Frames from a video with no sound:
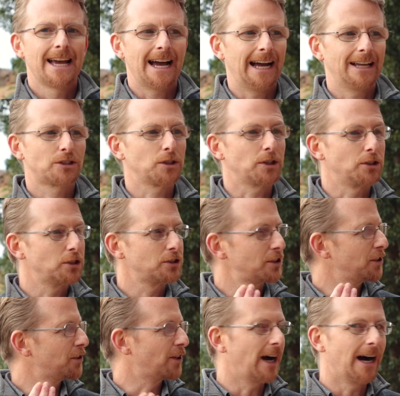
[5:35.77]
And so you're
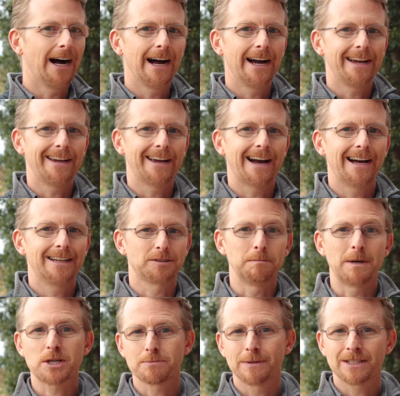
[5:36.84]
using your eye as a
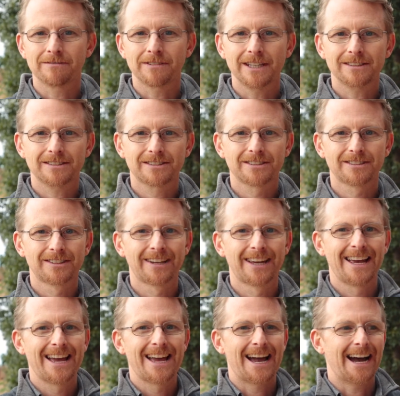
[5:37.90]
measurement device.
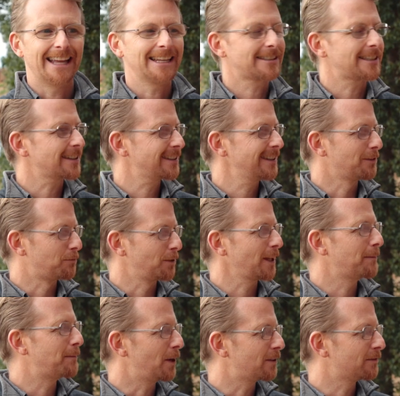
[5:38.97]
And that's actually
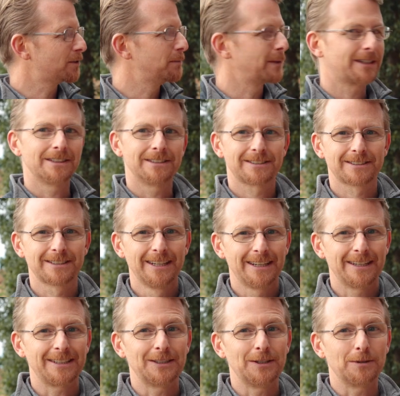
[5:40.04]
really powerful because,
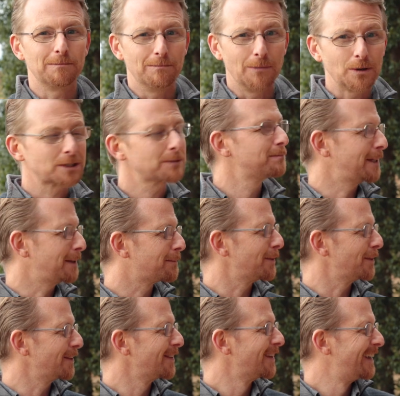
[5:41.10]
you know, most
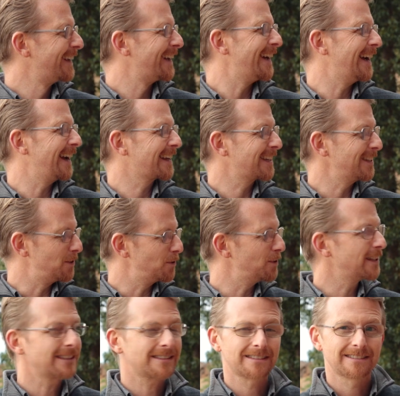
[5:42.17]
people uh, can do
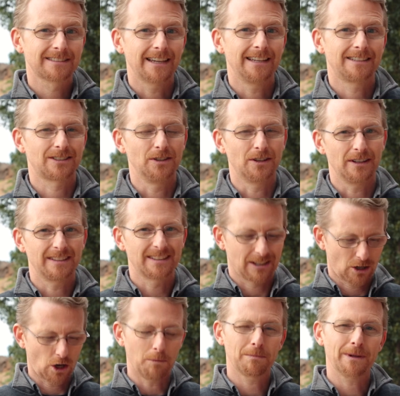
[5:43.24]
this. It's not
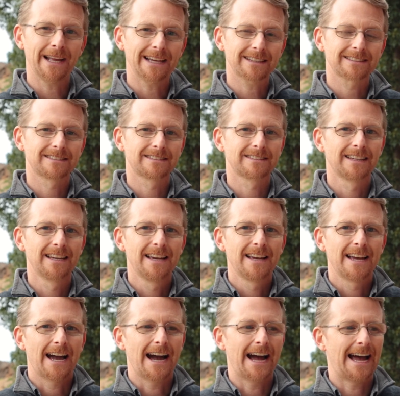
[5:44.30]
complex.
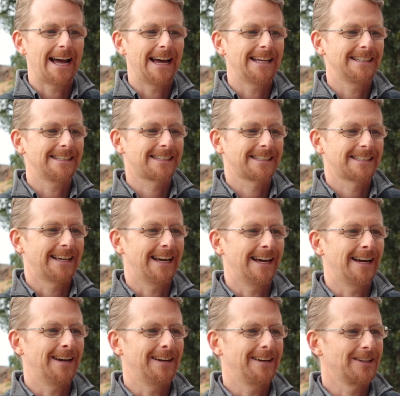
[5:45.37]
And
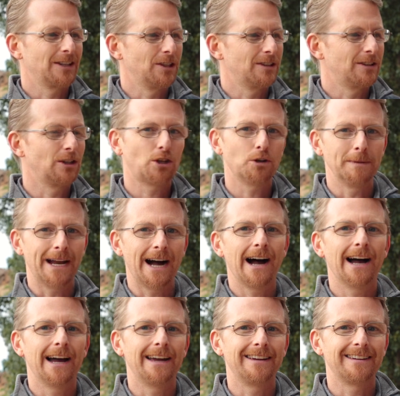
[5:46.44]
uh, the human
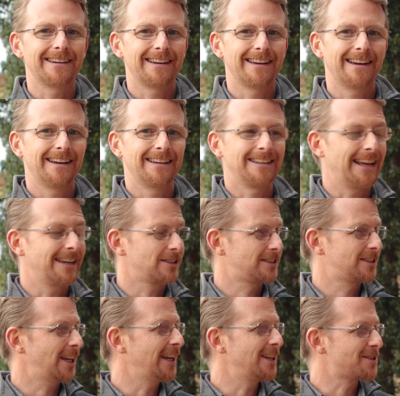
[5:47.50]
eye uh, has
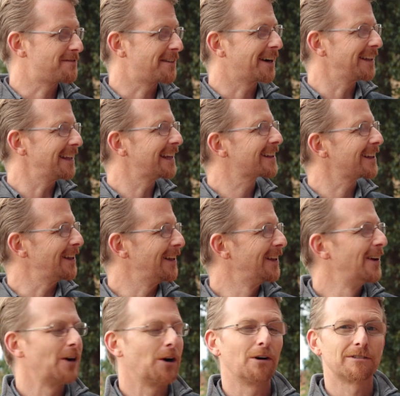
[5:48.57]
changed very little
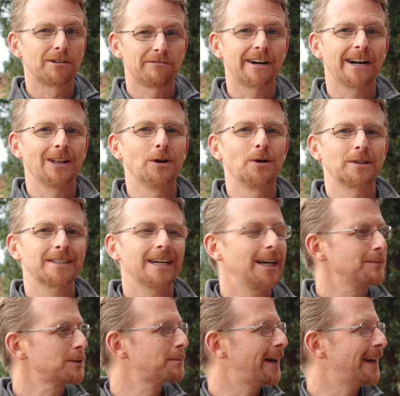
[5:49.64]
over a very long
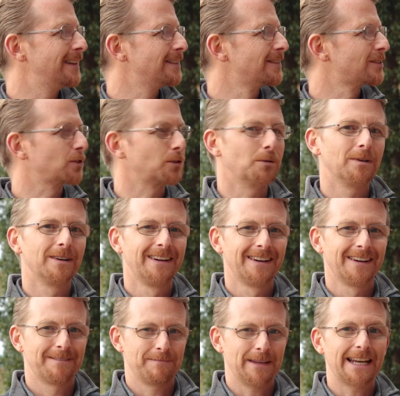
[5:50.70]
time span. So
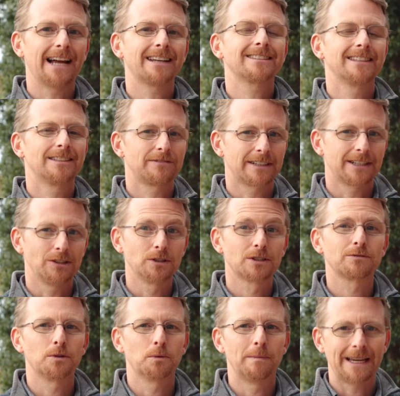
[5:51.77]
it actually is a very
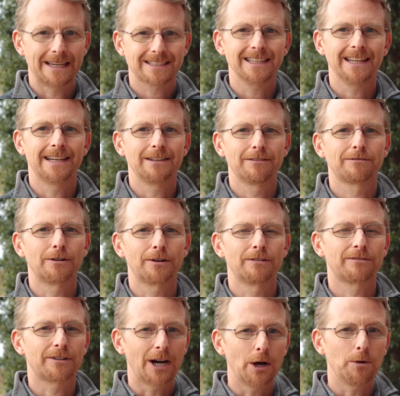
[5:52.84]
useful baseline for,
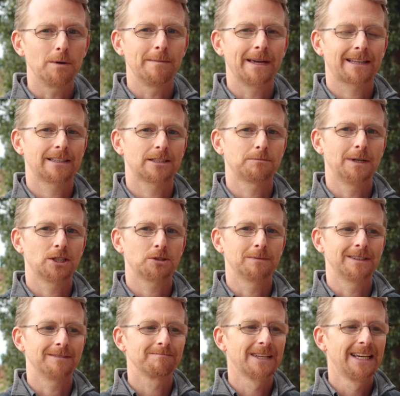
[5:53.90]
for how we make this
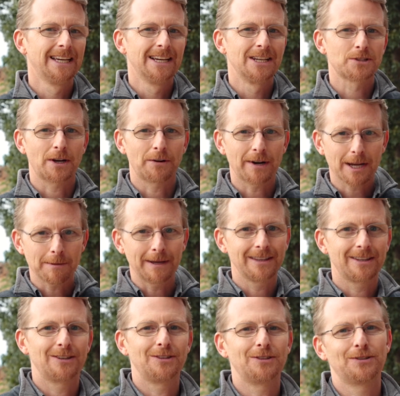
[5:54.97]
measurement. So I
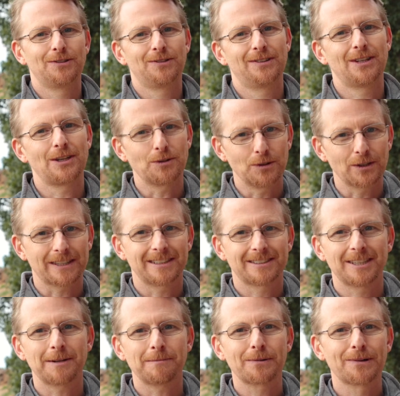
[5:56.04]
recommend that you, that you look
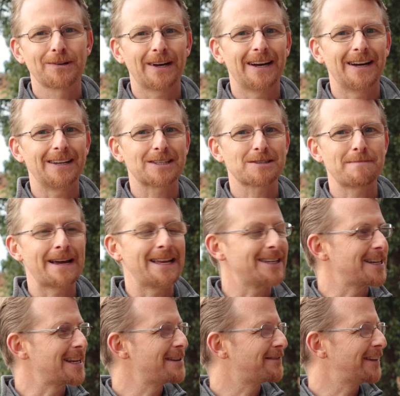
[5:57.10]
this up, uh, spend
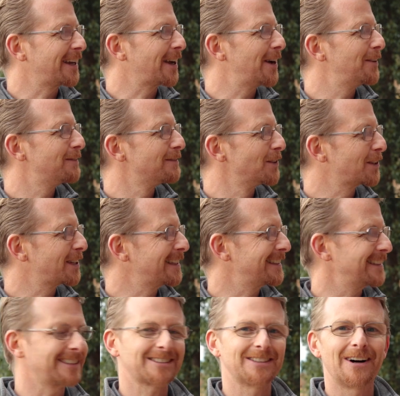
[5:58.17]
an evening out looking at
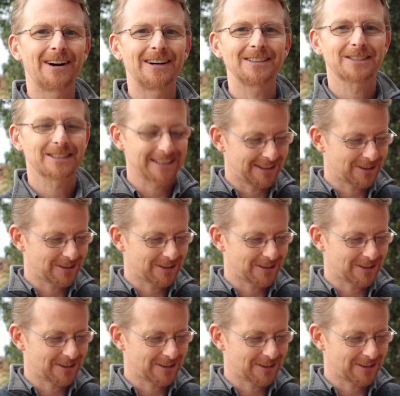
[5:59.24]
the stars.